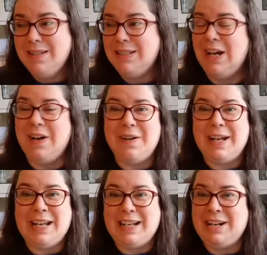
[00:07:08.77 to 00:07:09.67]
So
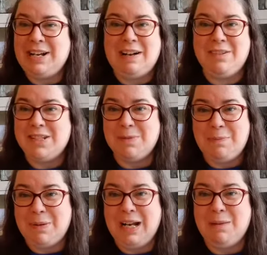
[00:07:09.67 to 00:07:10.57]
and then you have to
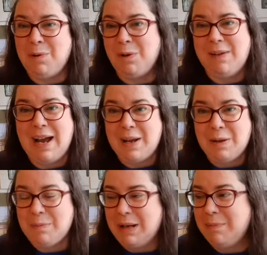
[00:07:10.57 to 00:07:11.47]
sweep it up or
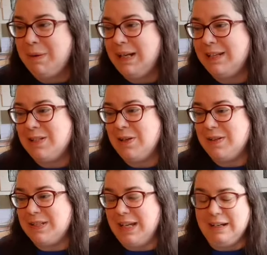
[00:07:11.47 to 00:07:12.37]
vacuum it. But so
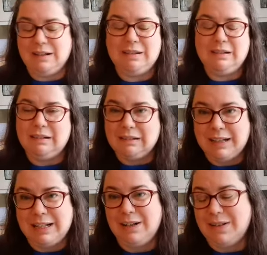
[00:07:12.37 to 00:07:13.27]
it's like, ugh,
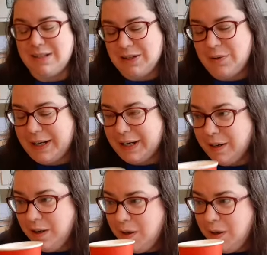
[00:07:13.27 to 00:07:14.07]
you know, it's annoying.